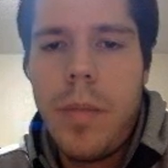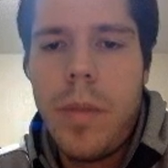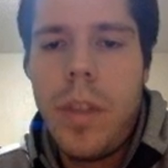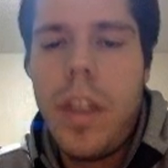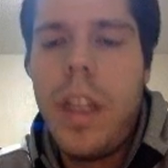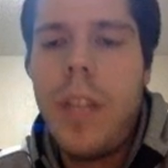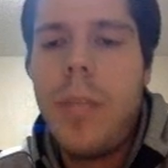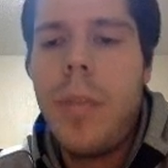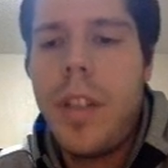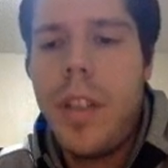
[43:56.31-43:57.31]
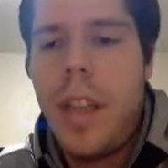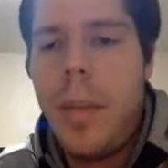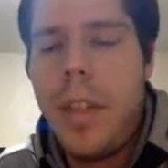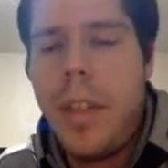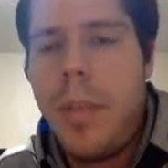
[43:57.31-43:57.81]
to deal as much
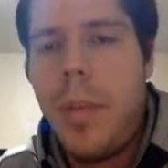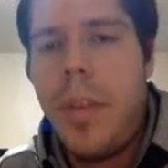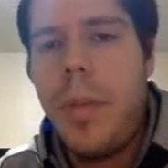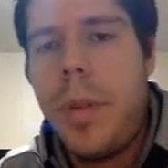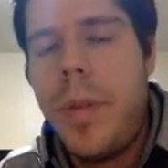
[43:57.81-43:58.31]
damage as possible.